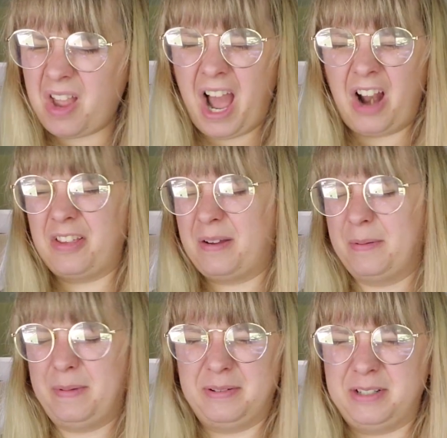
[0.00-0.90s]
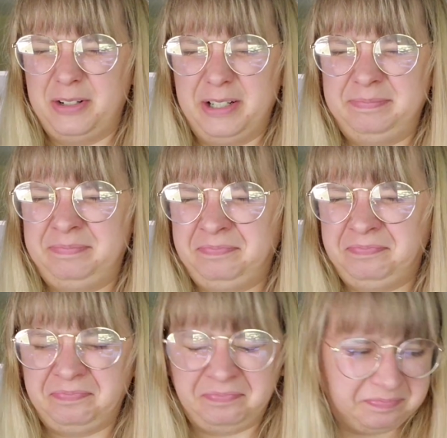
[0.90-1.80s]
I don't think I'm gonna be able to do it.
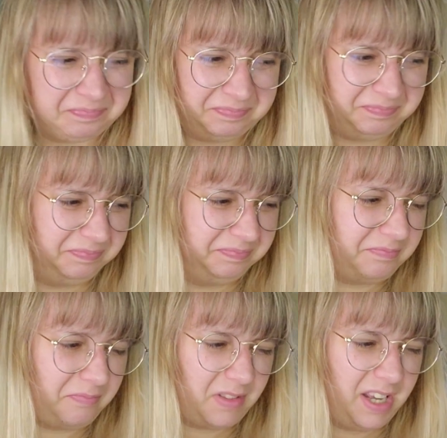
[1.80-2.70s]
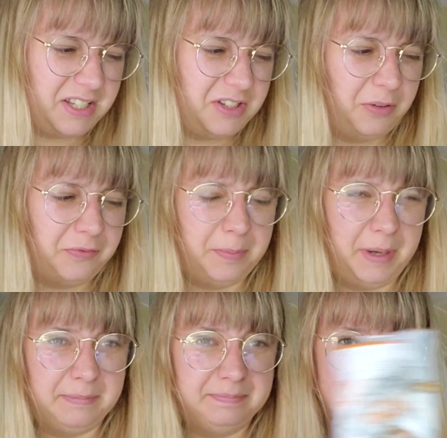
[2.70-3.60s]
Mm-mm. That's no for
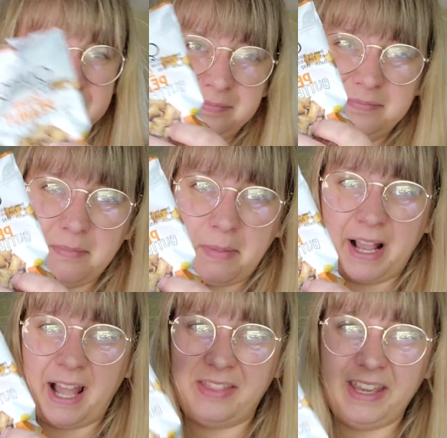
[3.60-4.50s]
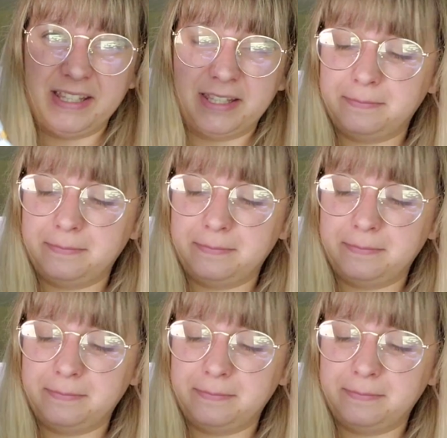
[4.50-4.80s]
me. But I got these.